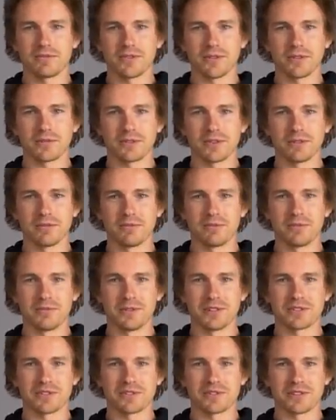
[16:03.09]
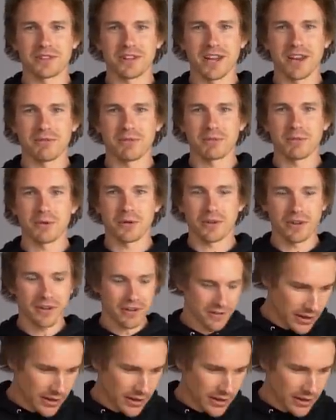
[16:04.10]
feel free researching that one more.